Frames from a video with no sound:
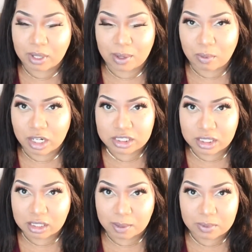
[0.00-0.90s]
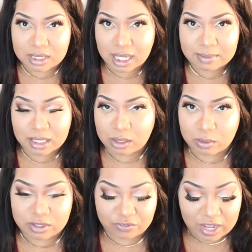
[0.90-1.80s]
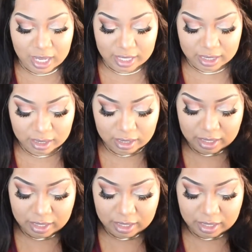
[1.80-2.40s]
I washed it a couple times and it was fine.